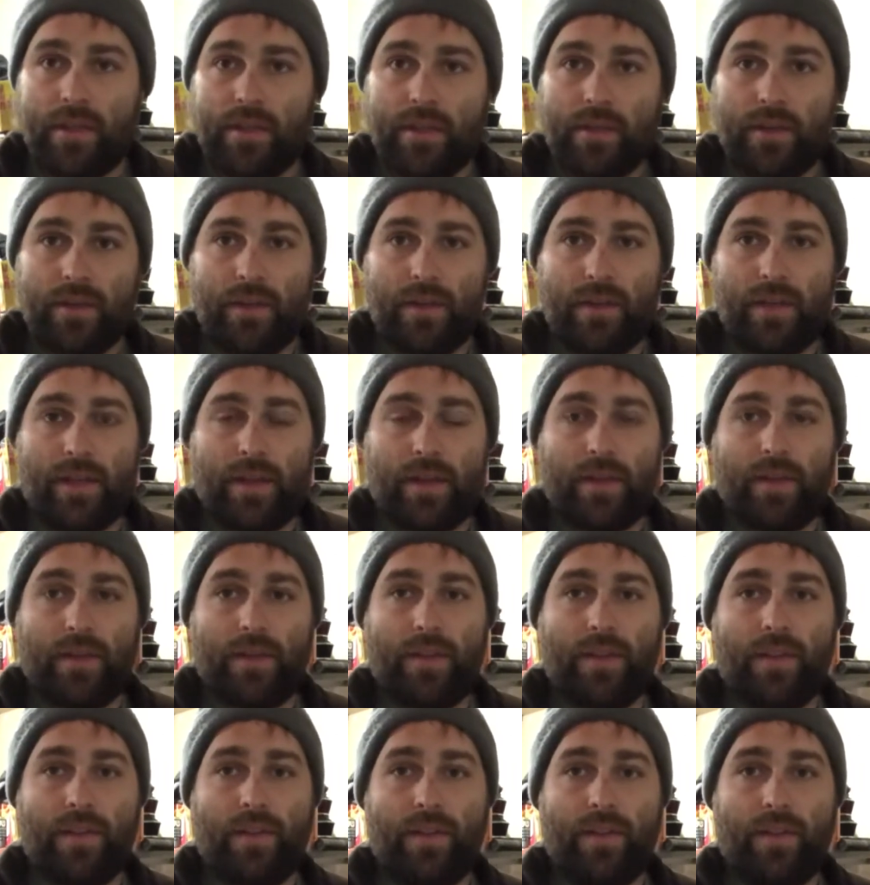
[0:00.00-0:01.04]
Now,
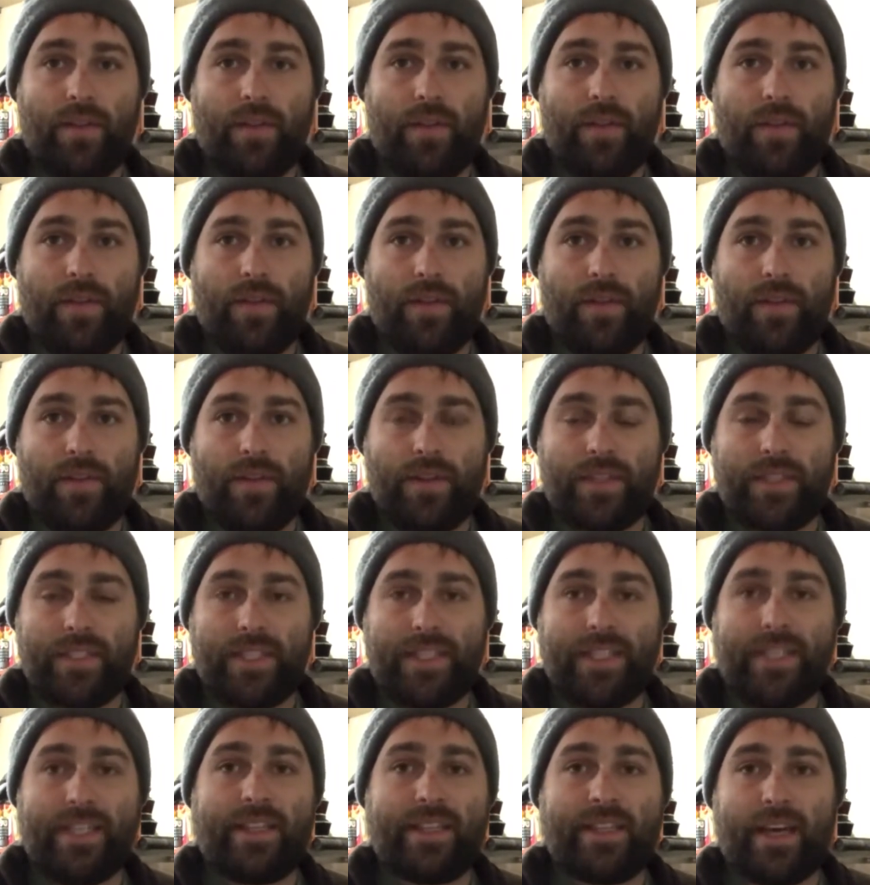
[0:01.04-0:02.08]
to
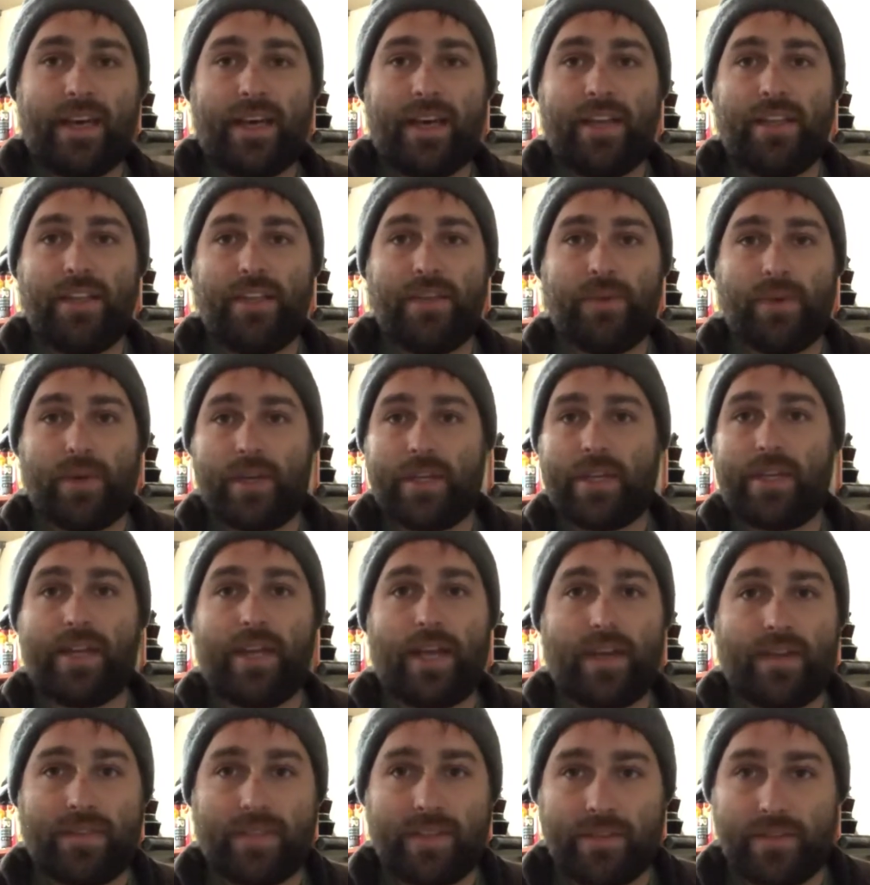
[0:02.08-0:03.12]
get that, you are gonna
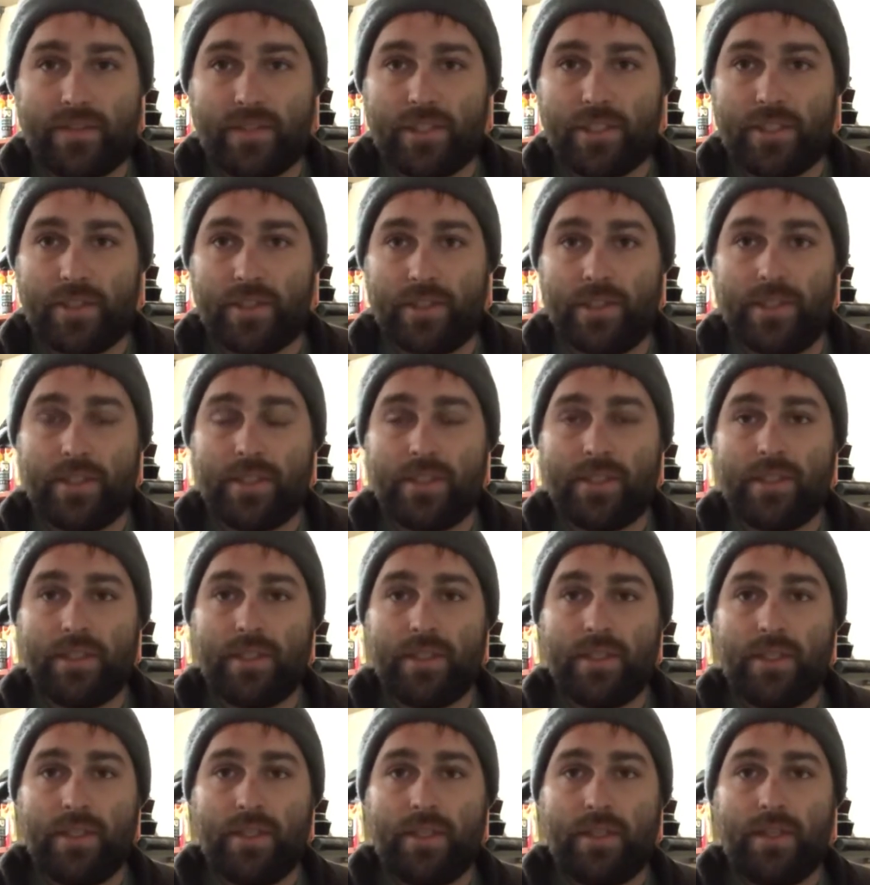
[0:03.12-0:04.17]
have to have insurance.
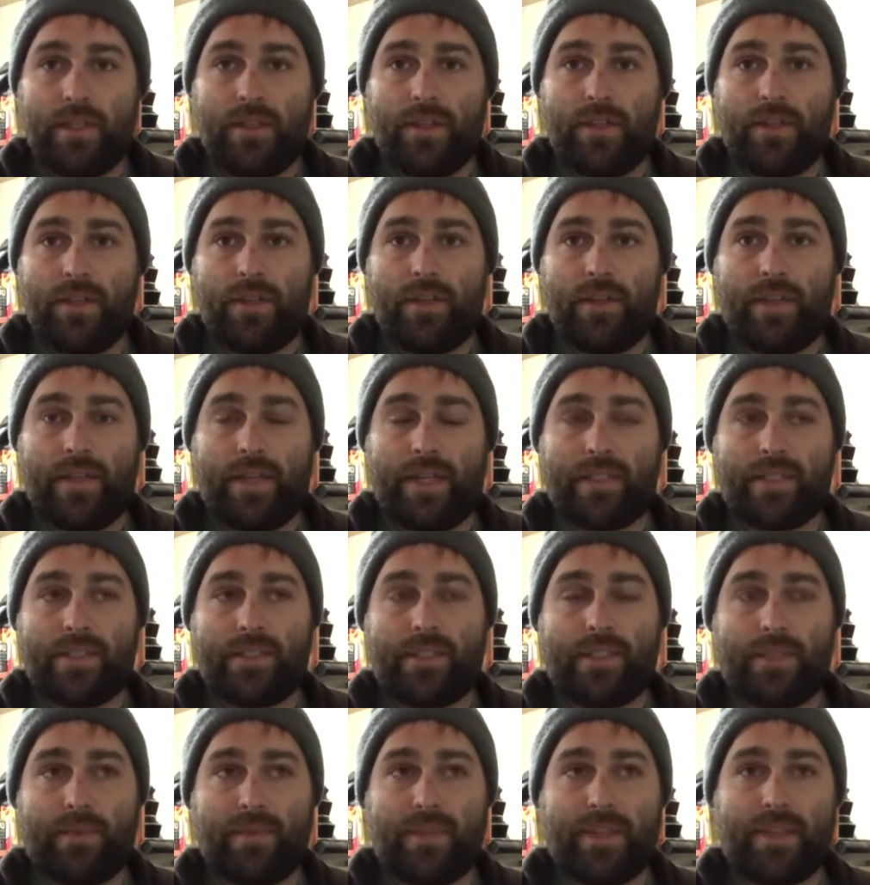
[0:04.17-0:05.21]
That's
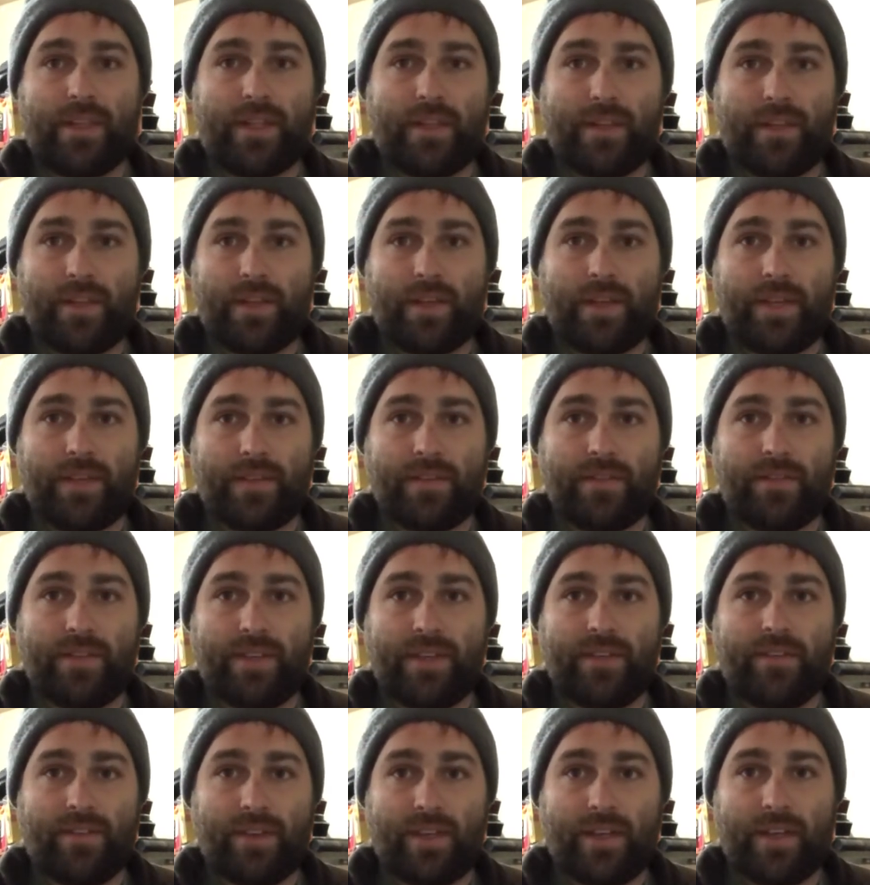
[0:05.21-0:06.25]
something that they're gonna have to
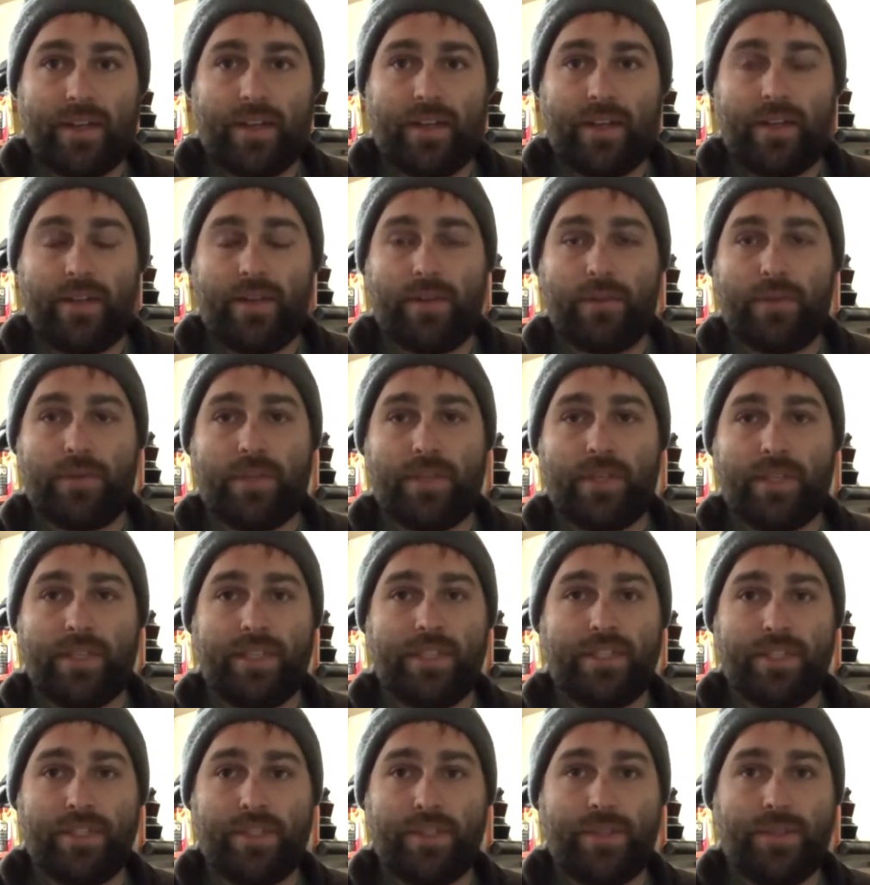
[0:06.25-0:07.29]
verify in order to
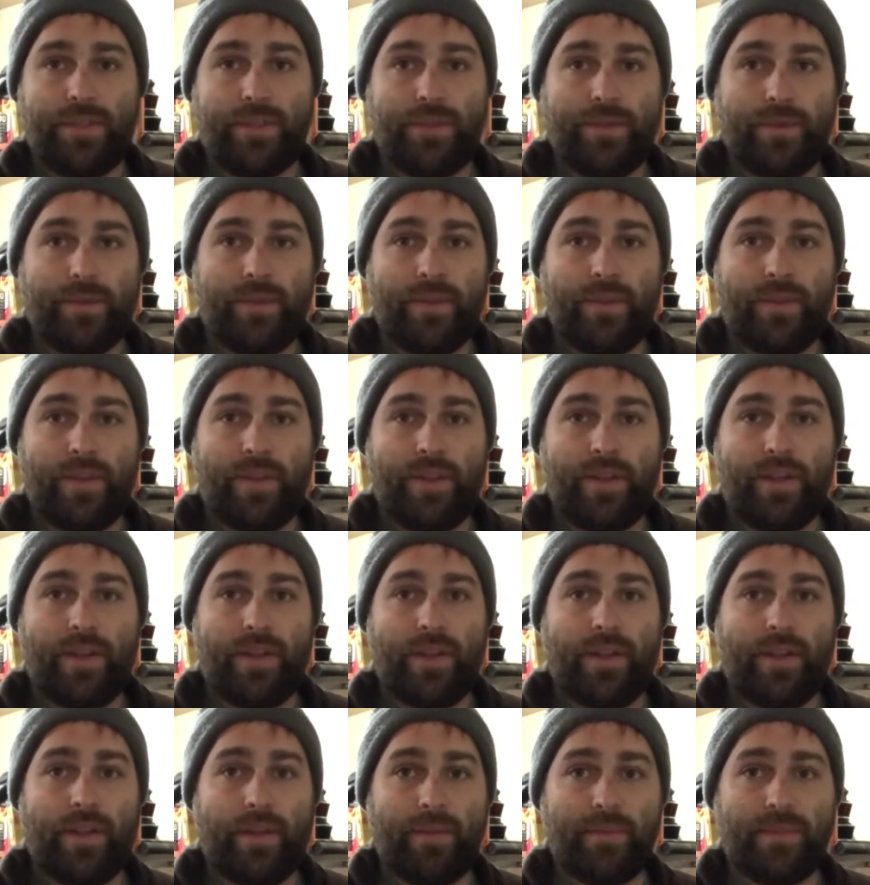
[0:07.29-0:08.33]
issue you
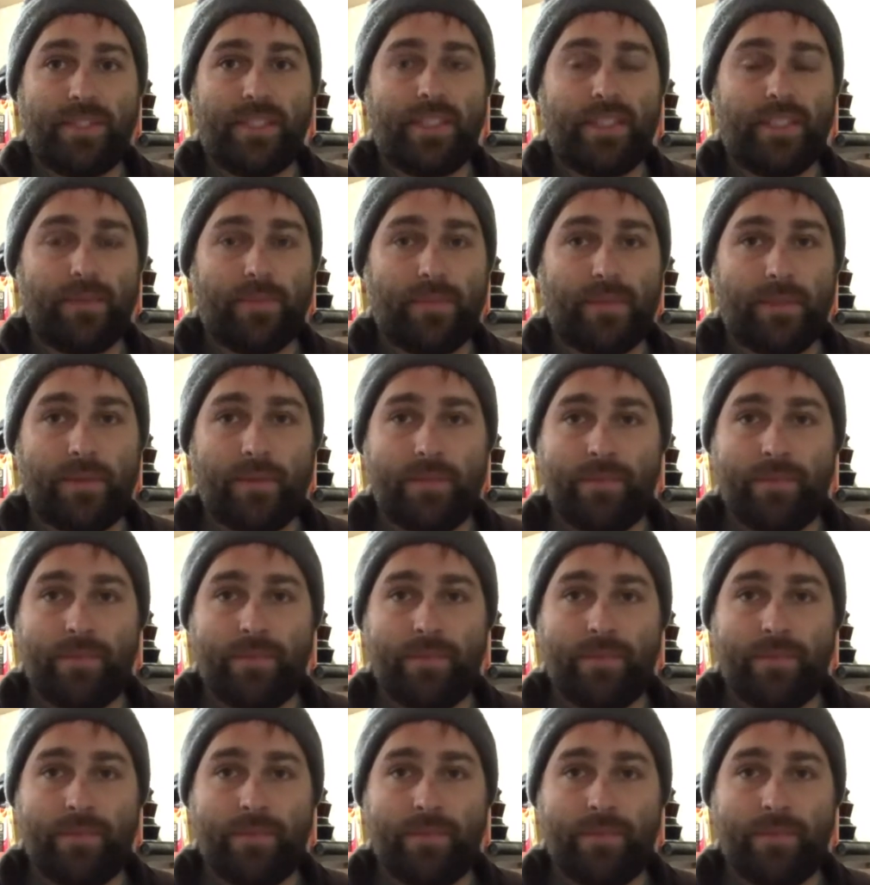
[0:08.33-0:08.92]
the MC number.